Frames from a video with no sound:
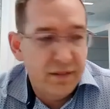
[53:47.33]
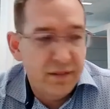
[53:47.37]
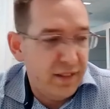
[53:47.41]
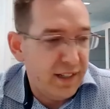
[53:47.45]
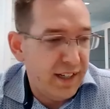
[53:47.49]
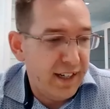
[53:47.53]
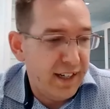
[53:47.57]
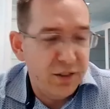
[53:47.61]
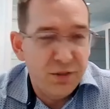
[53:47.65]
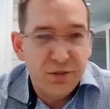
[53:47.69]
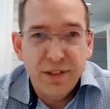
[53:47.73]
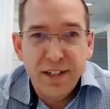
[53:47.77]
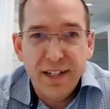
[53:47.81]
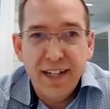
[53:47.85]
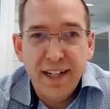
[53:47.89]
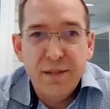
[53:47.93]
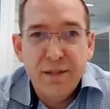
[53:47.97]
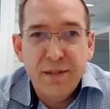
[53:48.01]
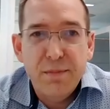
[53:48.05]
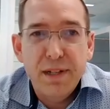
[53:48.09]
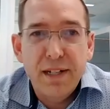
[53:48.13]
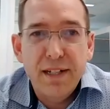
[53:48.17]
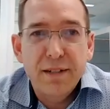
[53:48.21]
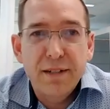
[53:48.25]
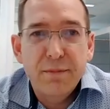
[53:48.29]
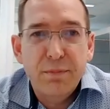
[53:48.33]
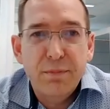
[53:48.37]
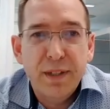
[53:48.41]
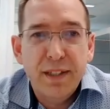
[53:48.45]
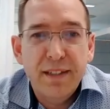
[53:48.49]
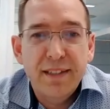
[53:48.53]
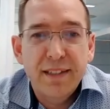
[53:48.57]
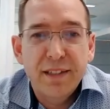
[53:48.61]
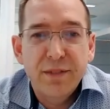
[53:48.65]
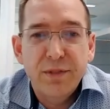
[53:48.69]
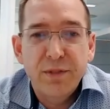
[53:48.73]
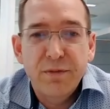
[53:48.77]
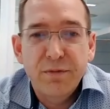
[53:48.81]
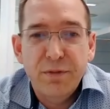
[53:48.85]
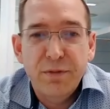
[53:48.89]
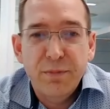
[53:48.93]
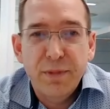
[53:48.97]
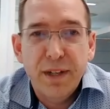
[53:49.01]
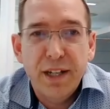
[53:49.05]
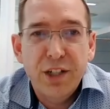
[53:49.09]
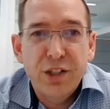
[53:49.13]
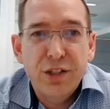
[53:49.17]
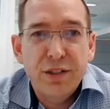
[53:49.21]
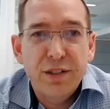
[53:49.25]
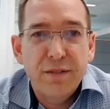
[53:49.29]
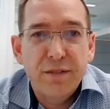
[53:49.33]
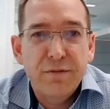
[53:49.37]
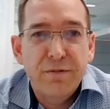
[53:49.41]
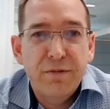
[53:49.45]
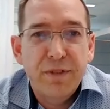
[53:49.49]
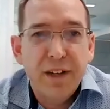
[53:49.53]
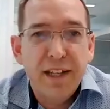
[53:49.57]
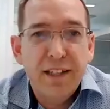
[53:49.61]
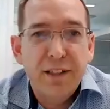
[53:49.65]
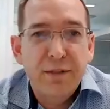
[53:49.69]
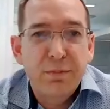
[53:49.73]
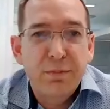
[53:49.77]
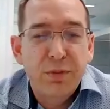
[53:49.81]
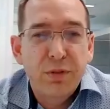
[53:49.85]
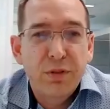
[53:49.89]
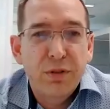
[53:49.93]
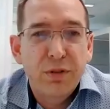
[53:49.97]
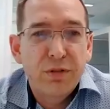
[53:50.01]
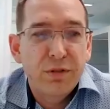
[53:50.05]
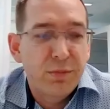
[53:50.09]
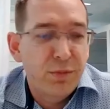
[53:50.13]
180 million pieces of information in Facebook,